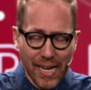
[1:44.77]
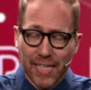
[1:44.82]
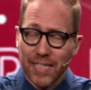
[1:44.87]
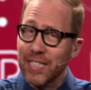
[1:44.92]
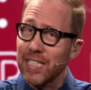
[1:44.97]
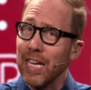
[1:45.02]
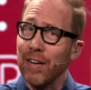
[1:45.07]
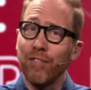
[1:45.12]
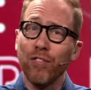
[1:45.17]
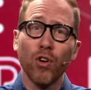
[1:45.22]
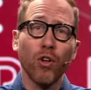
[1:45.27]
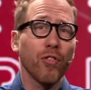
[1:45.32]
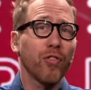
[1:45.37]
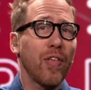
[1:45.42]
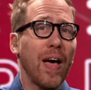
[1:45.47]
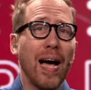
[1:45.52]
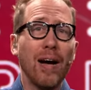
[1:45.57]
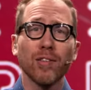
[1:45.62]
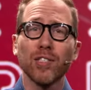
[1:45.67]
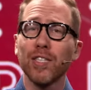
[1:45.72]
Several
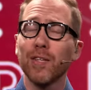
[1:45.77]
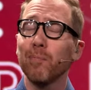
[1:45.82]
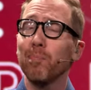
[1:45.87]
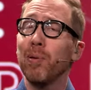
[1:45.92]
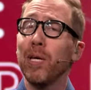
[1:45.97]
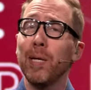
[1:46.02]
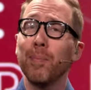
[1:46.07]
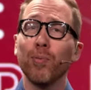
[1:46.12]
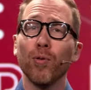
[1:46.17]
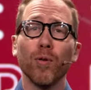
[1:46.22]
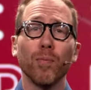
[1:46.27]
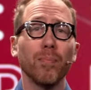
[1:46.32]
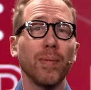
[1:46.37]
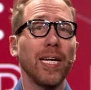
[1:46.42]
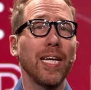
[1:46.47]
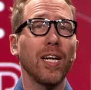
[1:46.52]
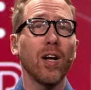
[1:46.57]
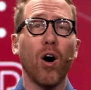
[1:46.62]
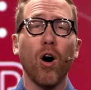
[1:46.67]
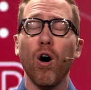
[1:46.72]
thousand people
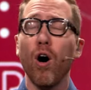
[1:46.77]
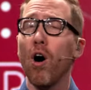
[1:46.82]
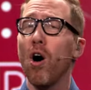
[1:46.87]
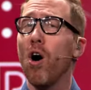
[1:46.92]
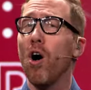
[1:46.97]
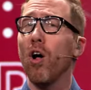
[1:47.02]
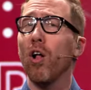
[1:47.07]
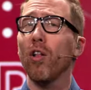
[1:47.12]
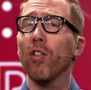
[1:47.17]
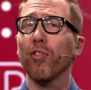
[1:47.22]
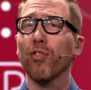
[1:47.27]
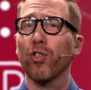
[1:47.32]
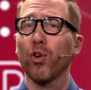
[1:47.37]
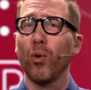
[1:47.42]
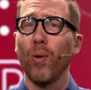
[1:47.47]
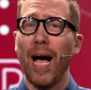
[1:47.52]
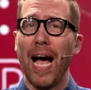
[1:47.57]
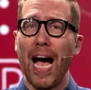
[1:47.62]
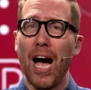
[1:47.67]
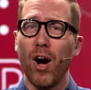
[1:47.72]
meet all
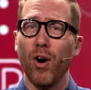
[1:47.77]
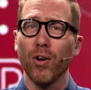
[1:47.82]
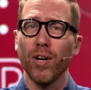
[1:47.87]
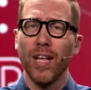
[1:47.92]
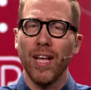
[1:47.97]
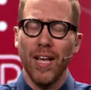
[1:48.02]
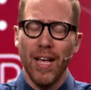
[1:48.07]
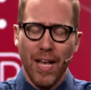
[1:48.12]
throughout